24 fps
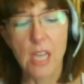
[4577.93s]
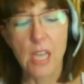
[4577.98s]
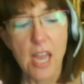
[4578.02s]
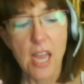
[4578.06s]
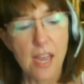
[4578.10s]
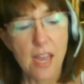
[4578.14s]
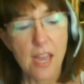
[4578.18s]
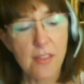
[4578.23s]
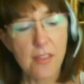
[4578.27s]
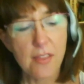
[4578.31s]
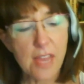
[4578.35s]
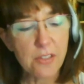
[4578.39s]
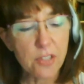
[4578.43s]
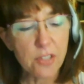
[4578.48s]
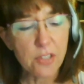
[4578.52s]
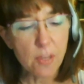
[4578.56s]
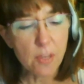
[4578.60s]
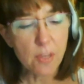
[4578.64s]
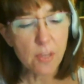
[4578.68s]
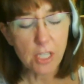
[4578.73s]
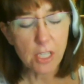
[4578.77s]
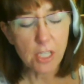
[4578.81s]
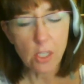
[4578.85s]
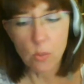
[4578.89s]
And that's
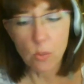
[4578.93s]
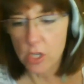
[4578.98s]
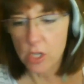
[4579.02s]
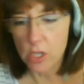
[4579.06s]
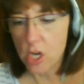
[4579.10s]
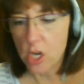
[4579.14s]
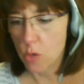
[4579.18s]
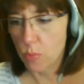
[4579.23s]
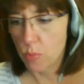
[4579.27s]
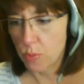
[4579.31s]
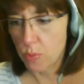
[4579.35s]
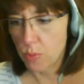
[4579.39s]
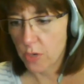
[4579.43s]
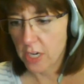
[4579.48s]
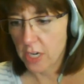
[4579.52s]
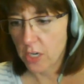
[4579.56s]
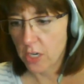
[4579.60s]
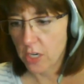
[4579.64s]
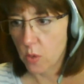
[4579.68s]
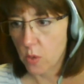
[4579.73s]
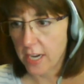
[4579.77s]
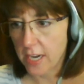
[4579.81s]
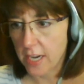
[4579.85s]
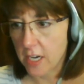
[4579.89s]
something you would know pretty
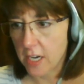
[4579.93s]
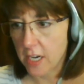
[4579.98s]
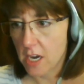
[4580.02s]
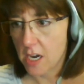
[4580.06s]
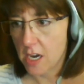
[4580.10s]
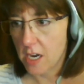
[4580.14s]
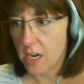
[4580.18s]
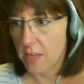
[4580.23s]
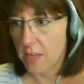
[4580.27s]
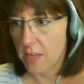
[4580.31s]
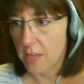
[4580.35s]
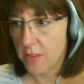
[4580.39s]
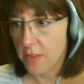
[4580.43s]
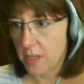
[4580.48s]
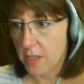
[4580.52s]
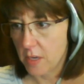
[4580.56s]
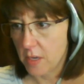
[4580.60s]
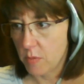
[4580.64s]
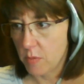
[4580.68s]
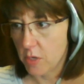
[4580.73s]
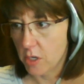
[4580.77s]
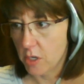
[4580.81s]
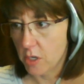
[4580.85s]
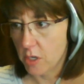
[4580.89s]
quick. That
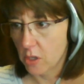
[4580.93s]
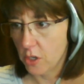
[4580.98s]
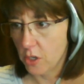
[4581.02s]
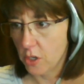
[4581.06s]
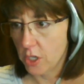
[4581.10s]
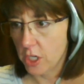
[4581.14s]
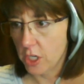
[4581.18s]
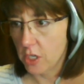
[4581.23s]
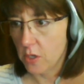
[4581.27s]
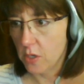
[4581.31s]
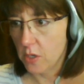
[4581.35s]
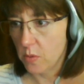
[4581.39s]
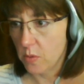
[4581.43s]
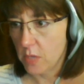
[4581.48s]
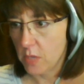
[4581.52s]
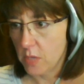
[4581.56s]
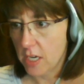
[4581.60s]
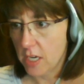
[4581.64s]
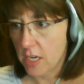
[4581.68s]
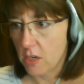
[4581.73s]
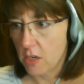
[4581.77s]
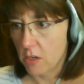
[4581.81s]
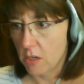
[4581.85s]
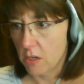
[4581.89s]
it would alert you
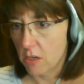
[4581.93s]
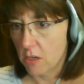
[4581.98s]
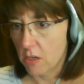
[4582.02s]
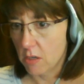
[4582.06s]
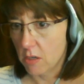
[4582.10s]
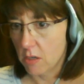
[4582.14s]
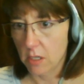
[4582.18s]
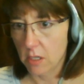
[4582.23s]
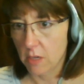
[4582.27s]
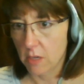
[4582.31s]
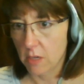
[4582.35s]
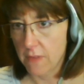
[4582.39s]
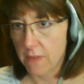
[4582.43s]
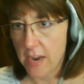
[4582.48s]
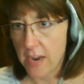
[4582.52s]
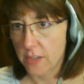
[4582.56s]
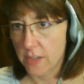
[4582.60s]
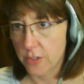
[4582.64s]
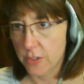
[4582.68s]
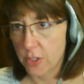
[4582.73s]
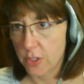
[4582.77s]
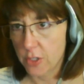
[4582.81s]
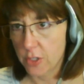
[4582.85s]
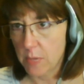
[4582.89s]
that your
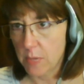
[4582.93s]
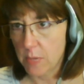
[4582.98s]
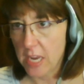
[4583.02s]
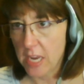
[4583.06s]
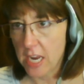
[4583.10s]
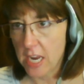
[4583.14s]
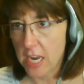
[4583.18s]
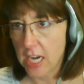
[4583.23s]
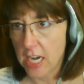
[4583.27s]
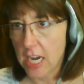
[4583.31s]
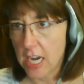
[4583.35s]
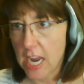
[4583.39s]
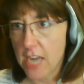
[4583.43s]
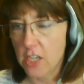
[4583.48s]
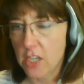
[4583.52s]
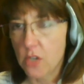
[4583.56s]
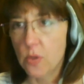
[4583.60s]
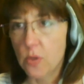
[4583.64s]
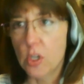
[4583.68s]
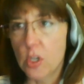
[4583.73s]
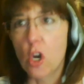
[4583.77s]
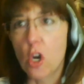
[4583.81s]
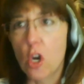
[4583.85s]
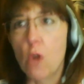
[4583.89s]
file's too big, and you
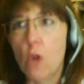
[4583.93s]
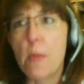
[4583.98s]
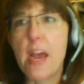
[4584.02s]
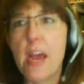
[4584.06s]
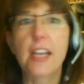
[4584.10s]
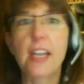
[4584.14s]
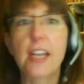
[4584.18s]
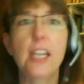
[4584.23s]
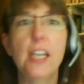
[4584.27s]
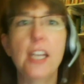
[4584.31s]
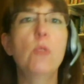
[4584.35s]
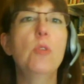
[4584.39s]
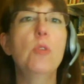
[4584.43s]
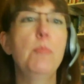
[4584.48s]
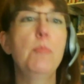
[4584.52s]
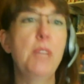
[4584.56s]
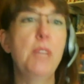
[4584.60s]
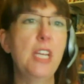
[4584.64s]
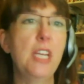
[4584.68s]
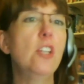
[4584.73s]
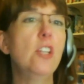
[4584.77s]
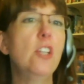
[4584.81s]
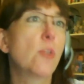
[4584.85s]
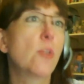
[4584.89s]
can go back and it would
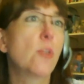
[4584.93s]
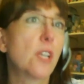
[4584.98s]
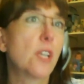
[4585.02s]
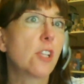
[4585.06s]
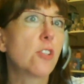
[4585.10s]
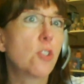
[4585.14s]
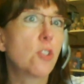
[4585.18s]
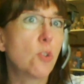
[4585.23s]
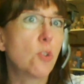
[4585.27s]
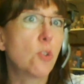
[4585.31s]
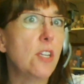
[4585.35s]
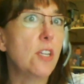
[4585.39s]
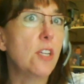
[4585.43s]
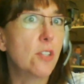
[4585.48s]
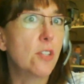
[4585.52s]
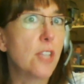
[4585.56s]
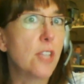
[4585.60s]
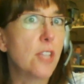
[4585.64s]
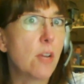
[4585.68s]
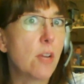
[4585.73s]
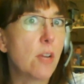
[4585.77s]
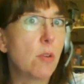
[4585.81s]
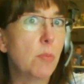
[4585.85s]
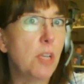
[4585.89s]
be in your illustrations
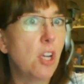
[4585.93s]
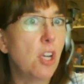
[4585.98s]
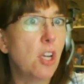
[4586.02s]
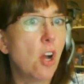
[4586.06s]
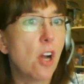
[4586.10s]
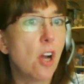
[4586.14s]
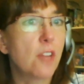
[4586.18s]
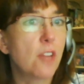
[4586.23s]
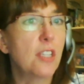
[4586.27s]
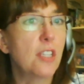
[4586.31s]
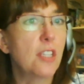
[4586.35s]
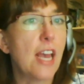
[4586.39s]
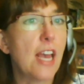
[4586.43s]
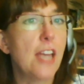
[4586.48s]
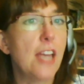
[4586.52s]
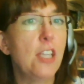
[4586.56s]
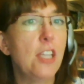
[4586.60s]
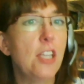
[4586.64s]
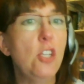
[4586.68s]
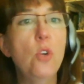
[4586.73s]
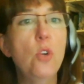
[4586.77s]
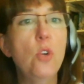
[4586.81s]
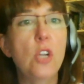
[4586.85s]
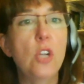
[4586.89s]
that would be causing that.
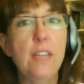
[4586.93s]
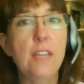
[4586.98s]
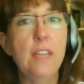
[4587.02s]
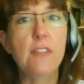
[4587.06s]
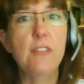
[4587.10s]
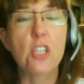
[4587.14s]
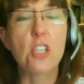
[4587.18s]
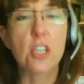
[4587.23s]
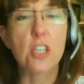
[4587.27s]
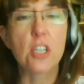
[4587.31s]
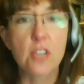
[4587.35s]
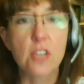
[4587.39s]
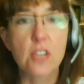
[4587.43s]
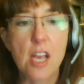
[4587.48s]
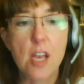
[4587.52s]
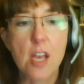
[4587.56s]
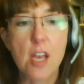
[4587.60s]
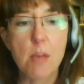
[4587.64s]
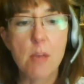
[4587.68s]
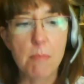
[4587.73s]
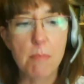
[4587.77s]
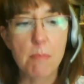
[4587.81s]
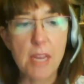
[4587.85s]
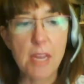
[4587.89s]
You could even just
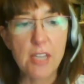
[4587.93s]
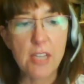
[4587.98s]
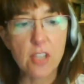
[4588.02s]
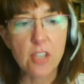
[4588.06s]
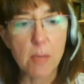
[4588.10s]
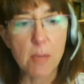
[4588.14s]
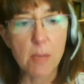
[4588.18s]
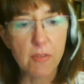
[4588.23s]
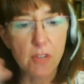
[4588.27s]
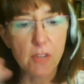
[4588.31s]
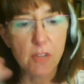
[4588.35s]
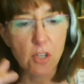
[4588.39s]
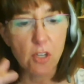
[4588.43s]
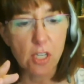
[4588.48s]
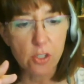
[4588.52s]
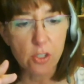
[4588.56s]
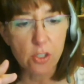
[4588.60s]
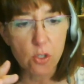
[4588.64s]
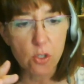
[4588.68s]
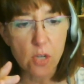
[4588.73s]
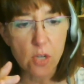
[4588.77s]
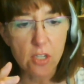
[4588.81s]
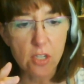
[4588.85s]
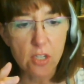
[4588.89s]
make some of your
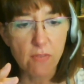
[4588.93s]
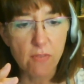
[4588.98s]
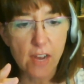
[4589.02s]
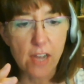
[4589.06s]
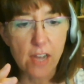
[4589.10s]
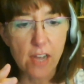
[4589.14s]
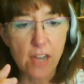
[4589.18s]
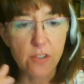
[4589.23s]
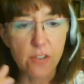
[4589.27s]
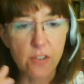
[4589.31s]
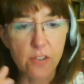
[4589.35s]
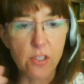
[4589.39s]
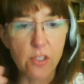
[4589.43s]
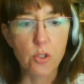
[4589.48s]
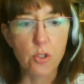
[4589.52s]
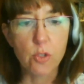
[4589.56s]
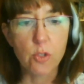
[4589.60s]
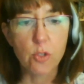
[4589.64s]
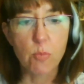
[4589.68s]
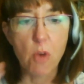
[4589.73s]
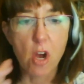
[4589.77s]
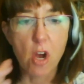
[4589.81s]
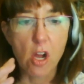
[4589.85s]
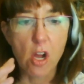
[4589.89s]
illustration files a little
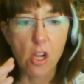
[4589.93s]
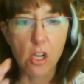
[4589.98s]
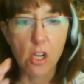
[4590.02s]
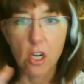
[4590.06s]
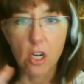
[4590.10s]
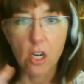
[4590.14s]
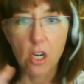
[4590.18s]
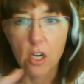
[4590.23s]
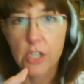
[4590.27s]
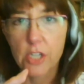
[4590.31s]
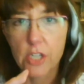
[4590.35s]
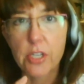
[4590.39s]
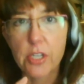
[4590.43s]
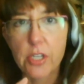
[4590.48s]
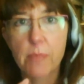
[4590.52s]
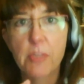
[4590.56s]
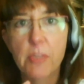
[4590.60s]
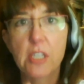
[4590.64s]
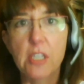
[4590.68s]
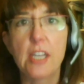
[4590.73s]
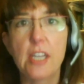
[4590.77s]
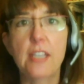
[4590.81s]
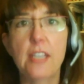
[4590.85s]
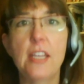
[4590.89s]
smaller or
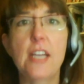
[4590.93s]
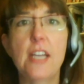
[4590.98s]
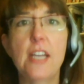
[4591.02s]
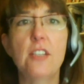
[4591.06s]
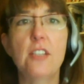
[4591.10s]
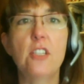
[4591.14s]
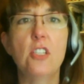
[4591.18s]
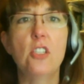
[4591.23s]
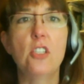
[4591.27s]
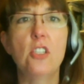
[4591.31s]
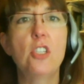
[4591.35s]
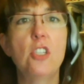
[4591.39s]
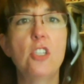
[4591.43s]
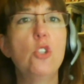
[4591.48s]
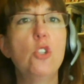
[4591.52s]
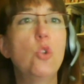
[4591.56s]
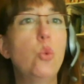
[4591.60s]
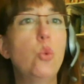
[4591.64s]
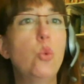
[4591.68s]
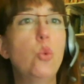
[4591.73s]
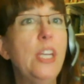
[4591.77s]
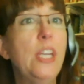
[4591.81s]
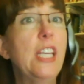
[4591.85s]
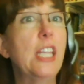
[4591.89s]
something like that to
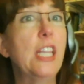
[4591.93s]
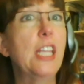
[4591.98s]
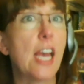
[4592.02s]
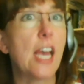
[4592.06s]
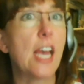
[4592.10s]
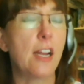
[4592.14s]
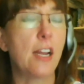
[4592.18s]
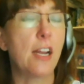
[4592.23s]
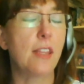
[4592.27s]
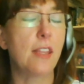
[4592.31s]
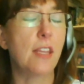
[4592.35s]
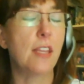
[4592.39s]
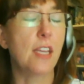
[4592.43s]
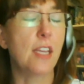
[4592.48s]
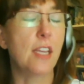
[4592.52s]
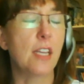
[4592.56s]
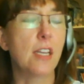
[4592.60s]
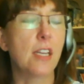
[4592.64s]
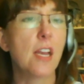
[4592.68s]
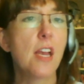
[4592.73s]
tweak that. I think